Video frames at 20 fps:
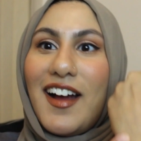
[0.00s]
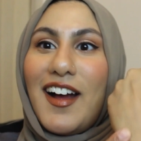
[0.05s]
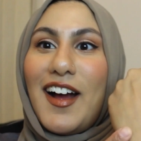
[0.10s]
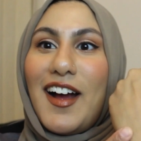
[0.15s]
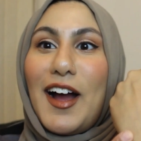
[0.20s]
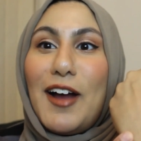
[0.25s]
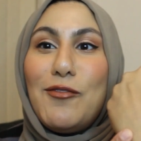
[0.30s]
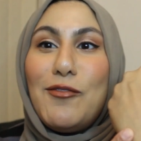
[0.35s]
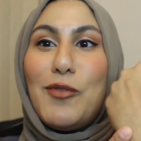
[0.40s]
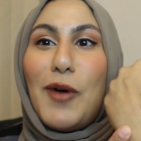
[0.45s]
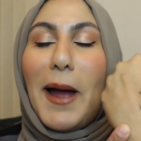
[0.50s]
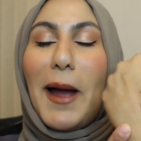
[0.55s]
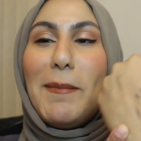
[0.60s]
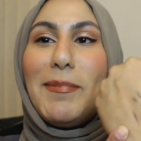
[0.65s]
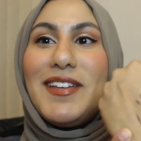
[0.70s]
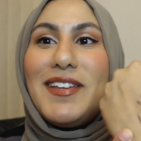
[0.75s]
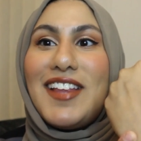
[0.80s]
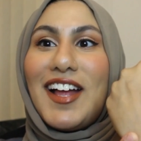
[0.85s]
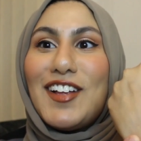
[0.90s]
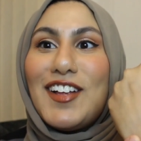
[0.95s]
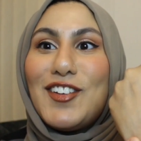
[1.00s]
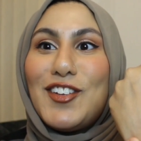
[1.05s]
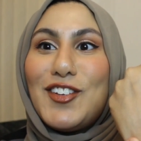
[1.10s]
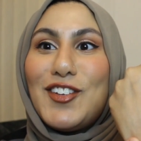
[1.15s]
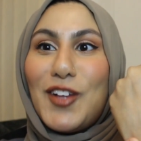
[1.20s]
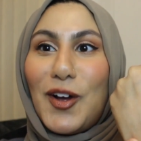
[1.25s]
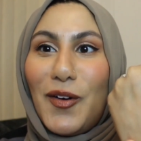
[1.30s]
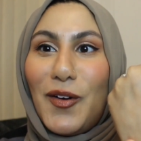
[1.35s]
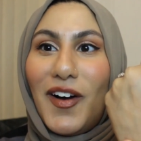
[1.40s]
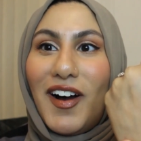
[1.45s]
I've wiped that
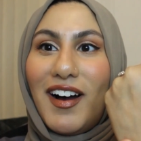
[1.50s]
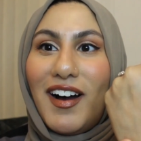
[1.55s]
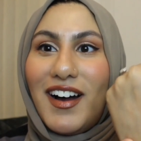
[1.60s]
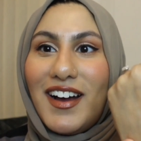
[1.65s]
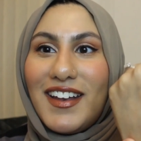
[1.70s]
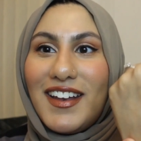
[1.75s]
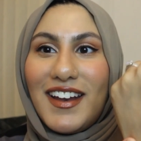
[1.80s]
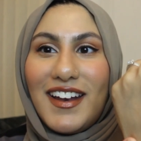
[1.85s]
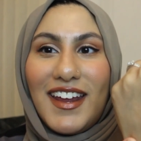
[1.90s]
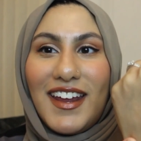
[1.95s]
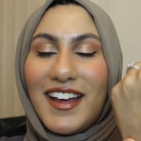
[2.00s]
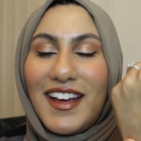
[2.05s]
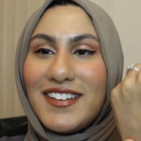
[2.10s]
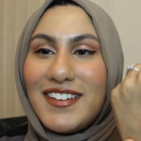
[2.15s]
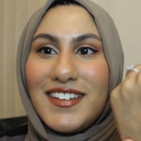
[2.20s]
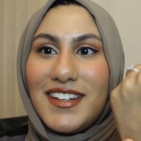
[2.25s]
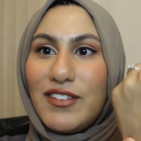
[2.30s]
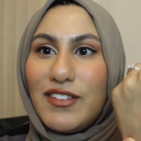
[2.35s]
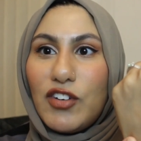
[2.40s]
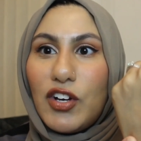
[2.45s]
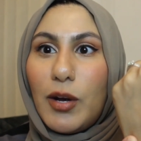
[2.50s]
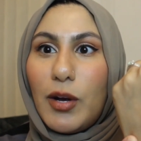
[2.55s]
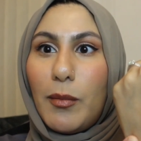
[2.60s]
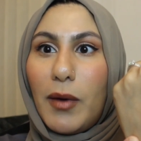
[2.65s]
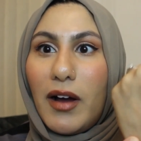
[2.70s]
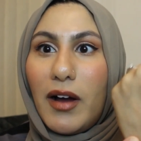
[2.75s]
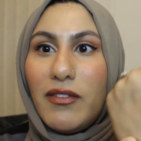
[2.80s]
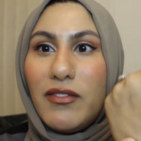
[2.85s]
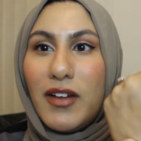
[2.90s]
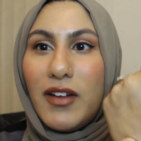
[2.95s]
so hard and it hasn't even come
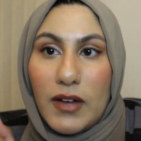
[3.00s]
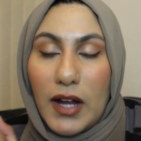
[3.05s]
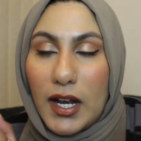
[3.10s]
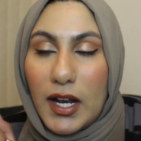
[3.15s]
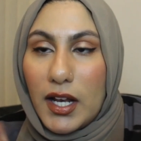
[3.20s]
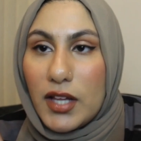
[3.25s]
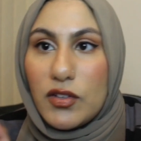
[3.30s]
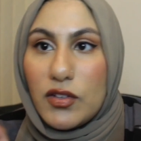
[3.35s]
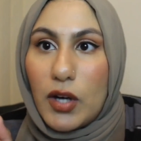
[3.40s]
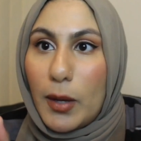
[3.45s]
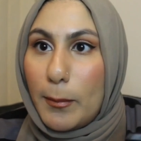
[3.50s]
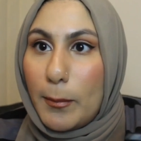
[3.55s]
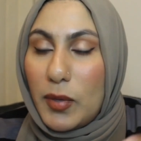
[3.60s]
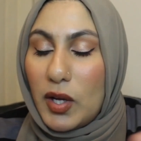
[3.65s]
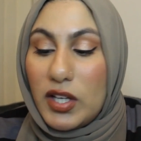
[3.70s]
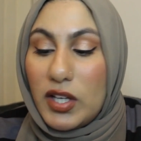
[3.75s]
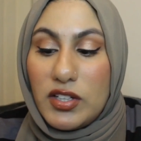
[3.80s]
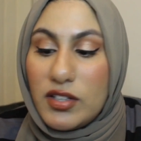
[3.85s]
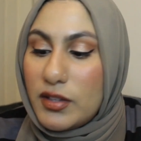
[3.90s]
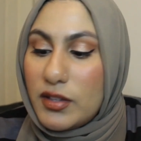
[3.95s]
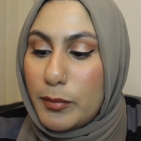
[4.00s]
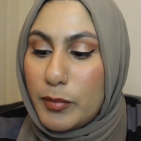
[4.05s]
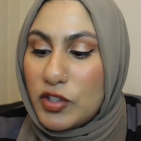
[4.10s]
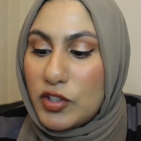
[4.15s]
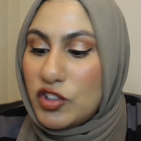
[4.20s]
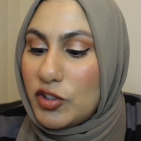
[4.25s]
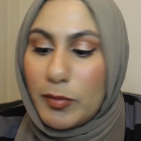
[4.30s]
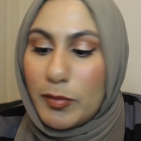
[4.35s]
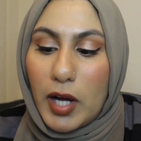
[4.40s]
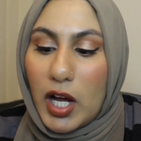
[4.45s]
off, and it doesn't budge
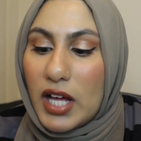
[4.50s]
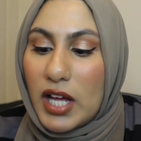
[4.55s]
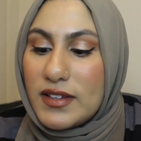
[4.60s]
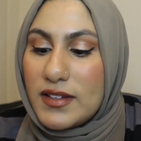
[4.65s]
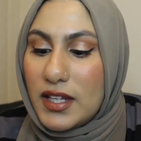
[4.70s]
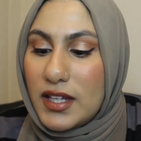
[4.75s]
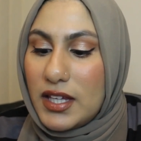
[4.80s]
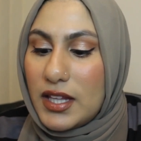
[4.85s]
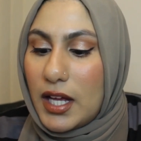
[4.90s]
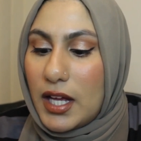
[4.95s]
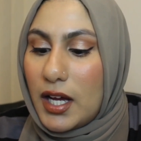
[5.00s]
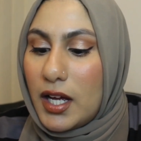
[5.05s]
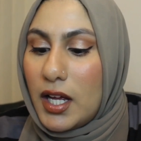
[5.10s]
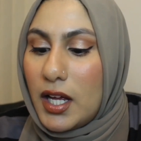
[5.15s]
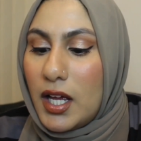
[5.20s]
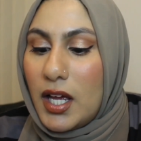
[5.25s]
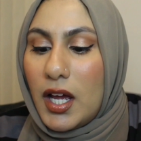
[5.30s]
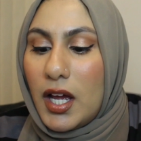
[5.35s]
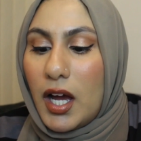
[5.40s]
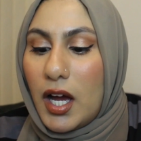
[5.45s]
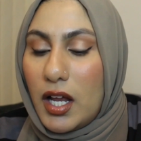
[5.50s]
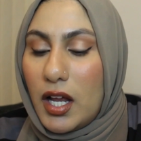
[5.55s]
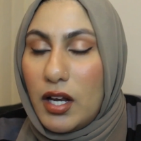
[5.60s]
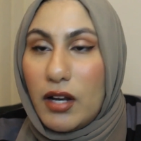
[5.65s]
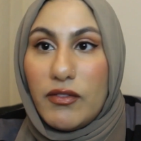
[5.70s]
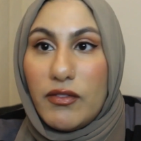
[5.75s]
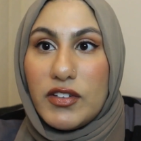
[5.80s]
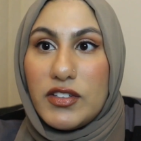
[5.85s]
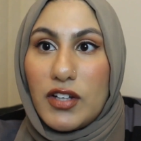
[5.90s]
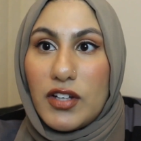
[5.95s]
on my eyes either. I
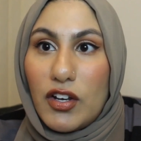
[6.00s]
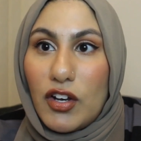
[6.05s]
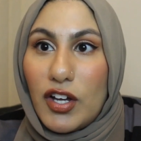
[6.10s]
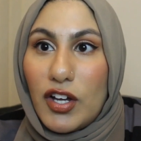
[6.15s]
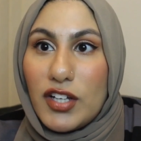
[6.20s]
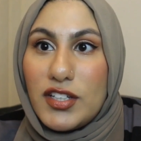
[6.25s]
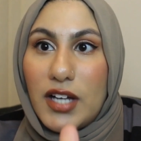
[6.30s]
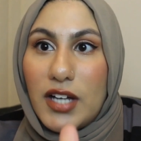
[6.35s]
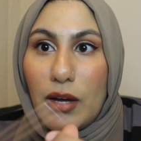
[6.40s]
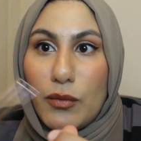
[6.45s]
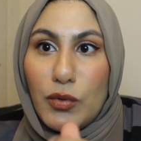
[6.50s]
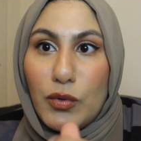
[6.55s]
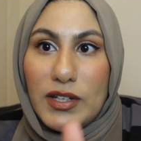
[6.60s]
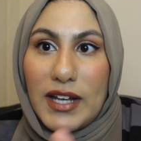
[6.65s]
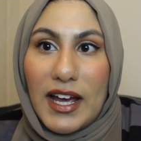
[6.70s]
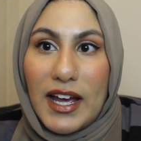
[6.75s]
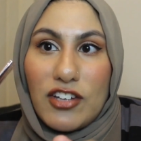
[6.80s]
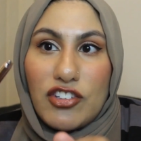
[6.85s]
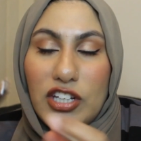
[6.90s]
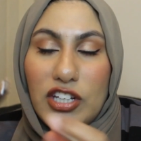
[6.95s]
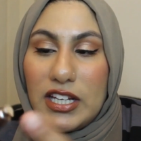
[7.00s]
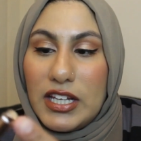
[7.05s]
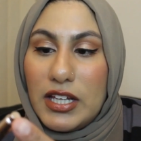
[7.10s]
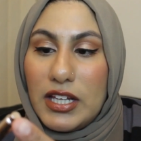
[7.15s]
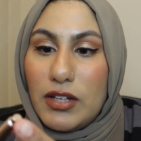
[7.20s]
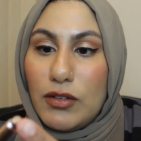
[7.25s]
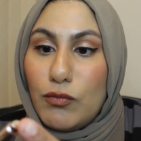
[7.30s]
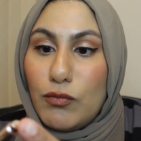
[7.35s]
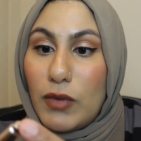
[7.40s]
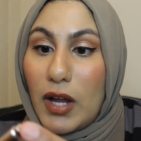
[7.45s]
love it a lot.
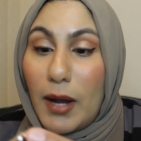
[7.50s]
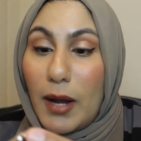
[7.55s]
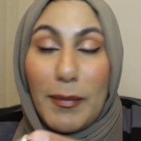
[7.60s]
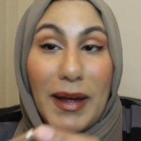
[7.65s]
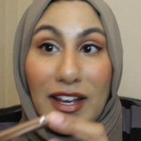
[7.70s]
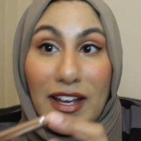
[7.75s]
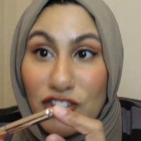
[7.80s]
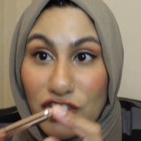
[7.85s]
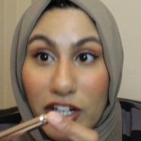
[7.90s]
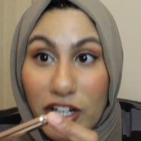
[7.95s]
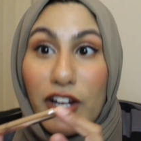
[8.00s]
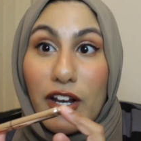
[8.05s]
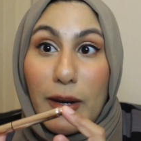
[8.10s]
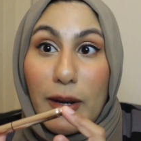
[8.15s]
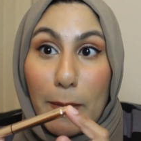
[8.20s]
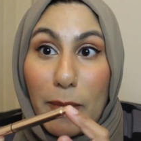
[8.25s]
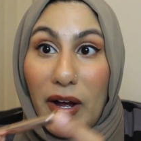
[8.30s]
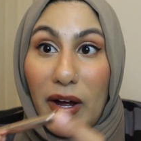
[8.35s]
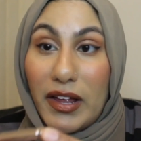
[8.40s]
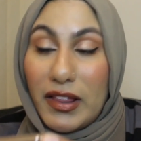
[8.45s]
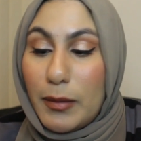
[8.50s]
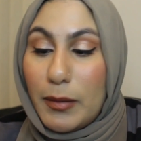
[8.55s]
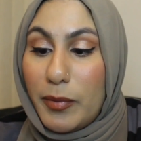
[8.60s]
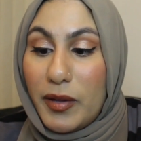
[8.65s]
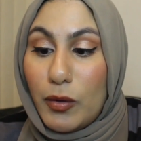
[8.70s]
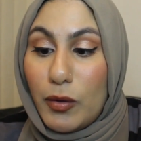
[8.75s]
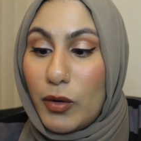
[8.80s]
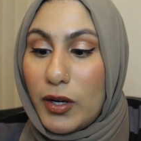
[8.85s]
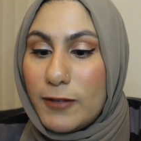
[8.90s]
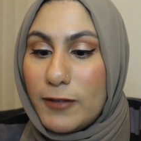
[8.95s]
I'm actually gonna buy the
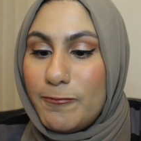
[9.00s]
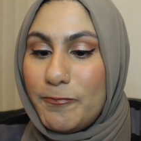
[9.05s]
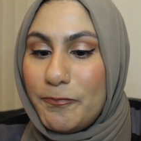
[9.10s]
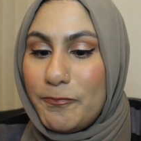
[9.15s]
big one.